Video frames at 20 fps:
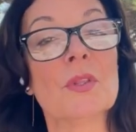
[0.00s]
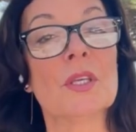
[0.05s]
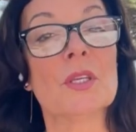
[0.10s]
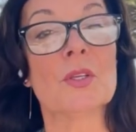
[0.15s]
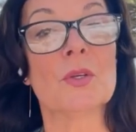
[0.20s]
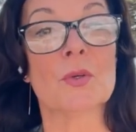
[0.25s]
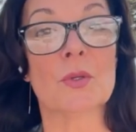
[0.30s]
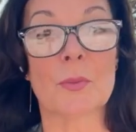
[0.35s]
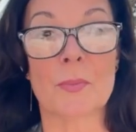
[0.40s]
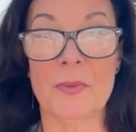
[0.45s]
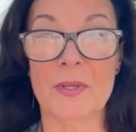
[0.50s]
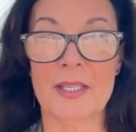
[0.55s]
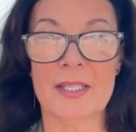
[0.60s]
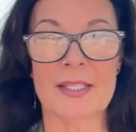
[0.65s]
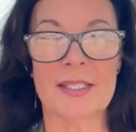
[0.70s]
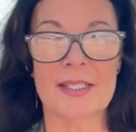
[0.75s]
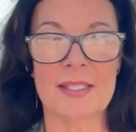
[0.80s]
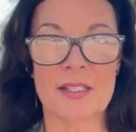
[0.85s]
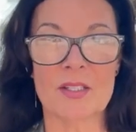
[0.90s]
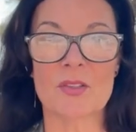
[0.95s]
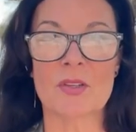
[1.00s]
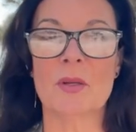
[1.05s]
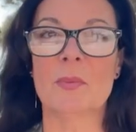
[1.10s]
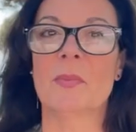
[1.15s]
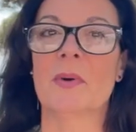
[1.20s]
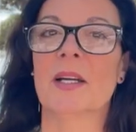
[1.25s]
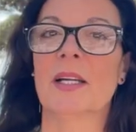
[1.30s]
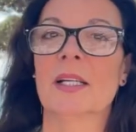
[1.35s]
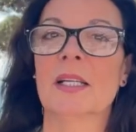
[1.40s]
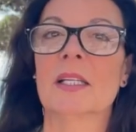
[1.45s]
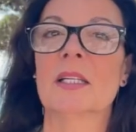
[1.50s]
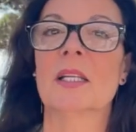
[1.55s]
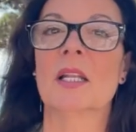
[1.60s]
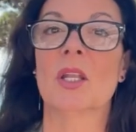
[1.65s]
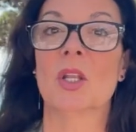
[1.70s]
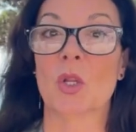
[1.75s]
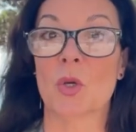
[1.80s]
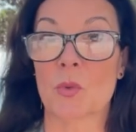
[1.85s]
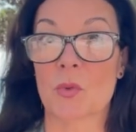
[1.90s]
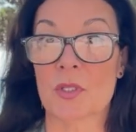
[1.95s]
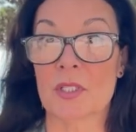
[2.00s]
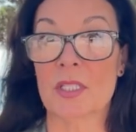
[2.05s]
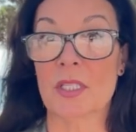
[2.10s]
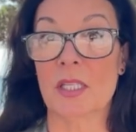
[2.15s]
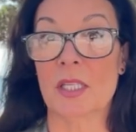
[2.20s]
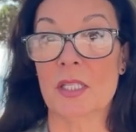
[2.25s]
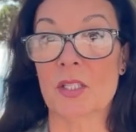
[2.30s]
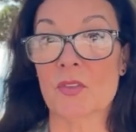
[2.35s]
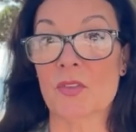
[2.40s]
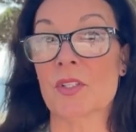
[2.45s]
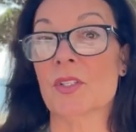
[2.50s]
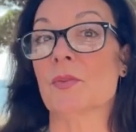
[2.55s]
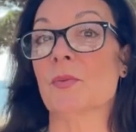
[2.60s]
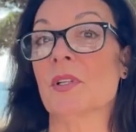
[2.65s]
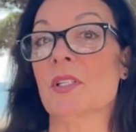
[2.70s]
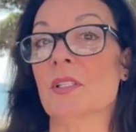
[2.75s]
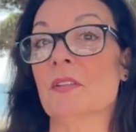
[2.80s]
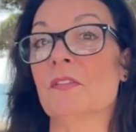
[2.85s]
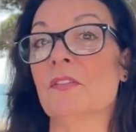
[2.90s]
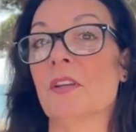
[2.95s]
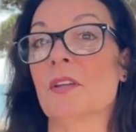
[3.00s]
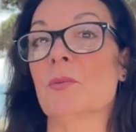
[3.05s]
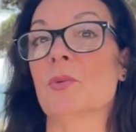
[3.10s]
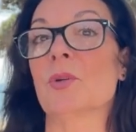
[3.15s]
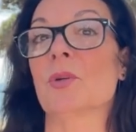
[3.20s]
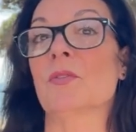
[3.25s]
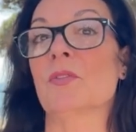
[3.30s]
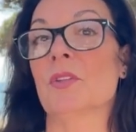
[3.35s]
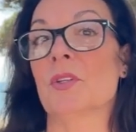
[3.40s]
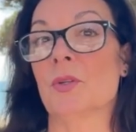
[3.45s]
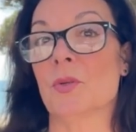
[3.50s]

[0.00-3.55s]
the European Central Bank lowered the interest rates in favor of the